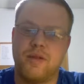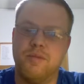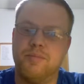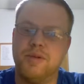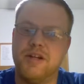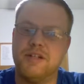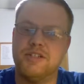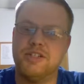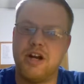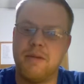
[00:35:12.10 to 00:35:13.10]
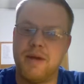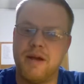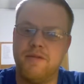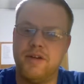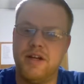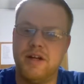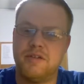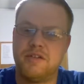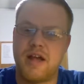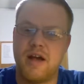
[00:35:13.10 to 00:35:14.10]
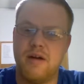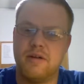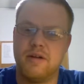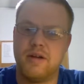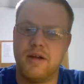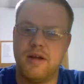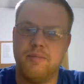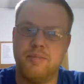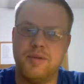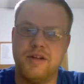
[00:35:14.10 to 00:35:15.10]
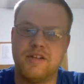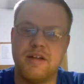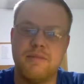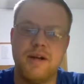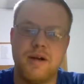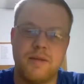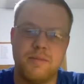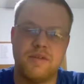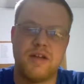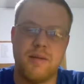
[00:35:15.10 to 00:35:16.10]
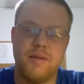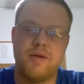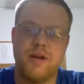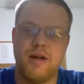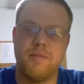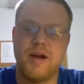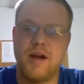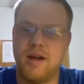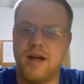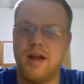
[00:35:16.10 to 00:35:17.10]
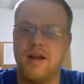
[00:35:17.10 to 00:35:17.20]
Please share my videos out, and please give me your thumbs up. It would help me out a lot.